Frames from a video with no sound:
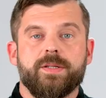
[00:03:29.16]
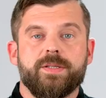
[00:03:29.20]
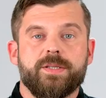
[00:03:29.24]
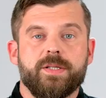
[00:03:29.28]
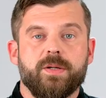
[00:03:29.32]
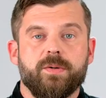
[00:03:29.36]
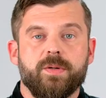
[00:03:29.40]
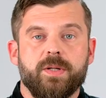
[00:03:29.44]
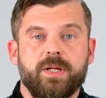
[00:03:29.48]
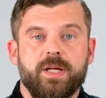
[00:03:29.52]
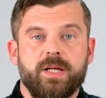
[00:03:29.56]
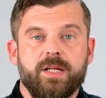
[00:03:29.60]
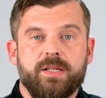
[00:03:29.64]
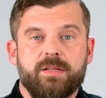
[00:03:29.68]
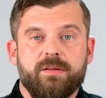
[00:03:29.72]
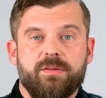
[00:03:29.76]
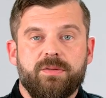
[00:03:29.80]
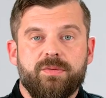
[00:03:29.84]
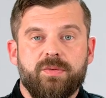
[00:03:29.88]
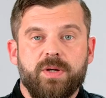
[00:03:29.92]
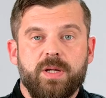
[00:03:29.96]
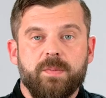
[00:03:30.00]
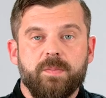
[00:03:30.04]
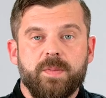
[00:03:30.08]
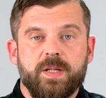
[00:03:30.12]
So we need
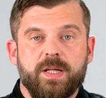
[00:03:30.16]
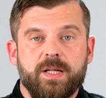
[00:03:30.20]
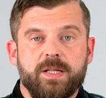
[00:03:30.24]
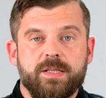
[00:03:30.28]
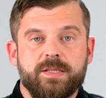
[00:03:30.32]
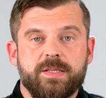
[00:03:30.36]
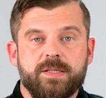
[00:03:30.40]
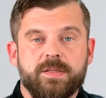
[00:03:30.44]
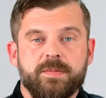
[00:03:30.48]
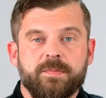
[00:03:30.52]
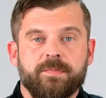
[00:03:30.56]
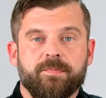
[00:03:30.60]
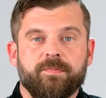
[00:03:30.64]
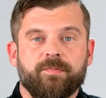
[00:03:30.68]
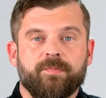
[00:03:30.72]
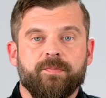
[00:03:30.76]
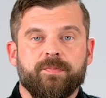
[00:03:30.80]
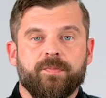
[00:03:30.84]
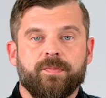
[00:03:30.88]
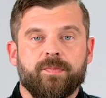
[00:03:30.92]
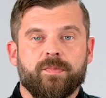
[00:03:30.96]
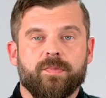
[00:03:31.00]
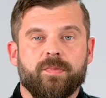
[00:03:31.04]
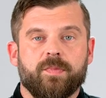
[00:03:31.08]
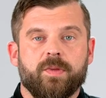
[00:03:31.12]
3 minutes
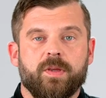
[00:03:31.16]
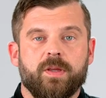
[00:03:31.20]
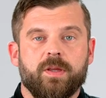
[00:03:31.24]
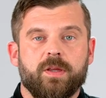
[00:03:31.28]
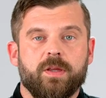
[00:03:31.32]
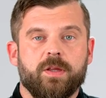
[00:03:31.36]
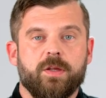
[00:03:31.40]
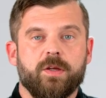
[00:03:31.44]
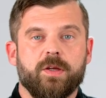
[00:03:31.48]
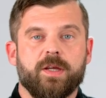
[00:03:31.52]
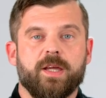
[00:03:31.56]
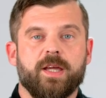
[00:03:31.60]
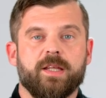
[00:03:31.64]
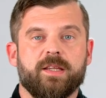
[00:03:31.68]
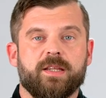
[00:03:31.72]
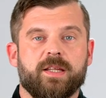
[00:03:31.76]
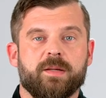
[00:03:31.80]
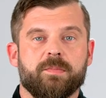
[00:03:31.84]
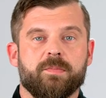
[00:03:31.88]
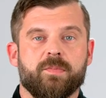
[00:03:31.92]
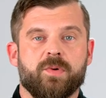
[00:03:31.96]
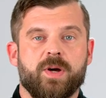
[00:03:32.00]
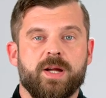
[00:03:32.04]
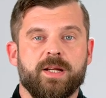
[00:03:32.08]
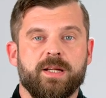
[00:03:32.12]
to get
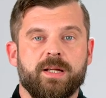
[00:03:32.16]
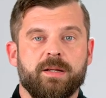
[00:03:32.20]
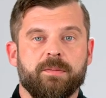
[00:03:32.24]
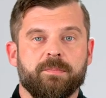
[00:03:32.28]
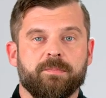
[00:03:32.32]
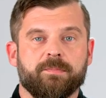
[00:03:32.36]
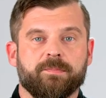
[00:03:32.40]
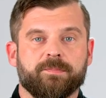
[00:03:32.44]
them ready.